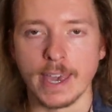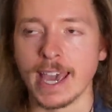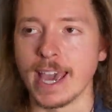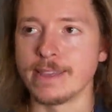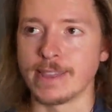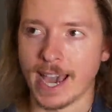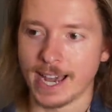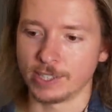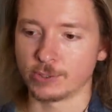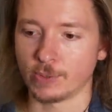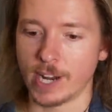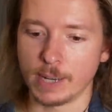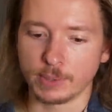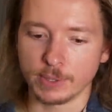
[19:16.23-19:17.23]
And that
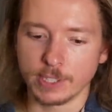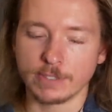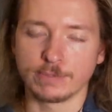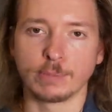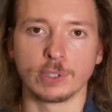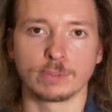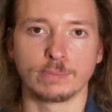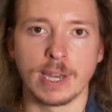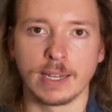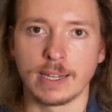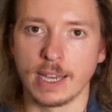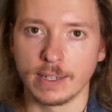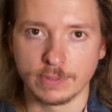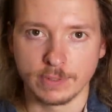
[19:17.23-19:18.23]
is why I believe most
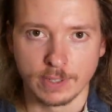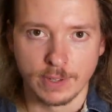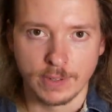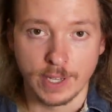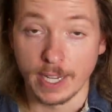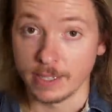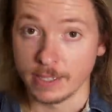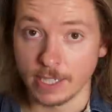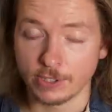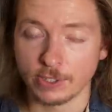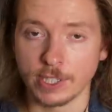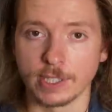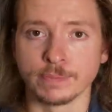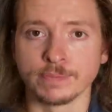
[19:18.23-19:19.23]
men have
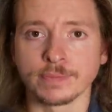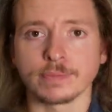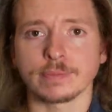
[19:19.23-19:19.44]
ADHD.